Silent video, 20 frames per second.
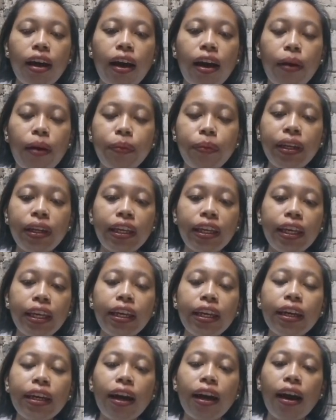
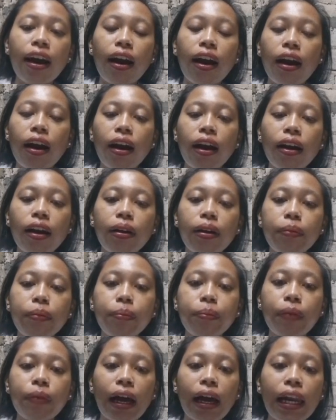Meaning,
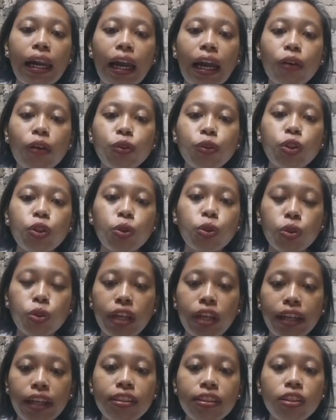allow
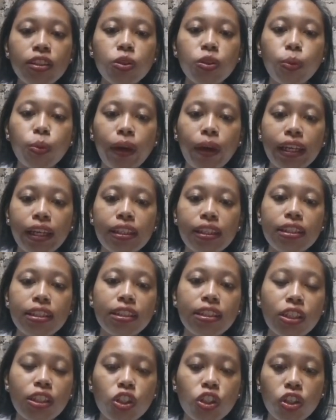students to make
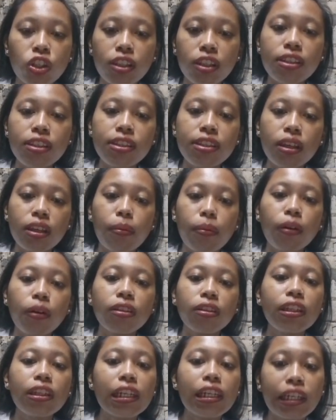decisions
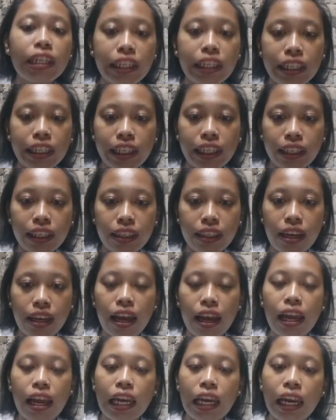about their learning,
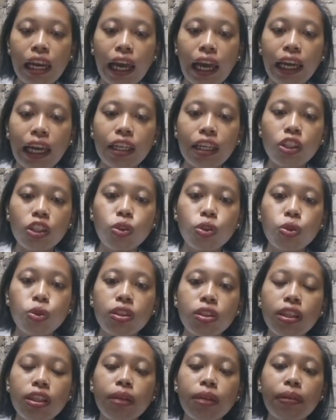like
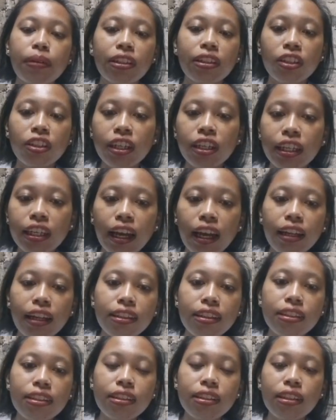choosing
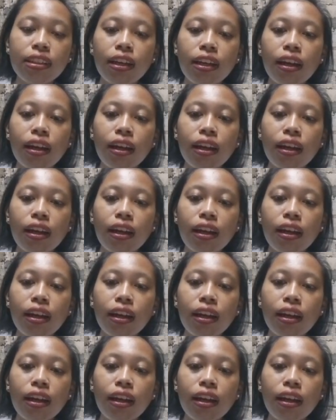materials,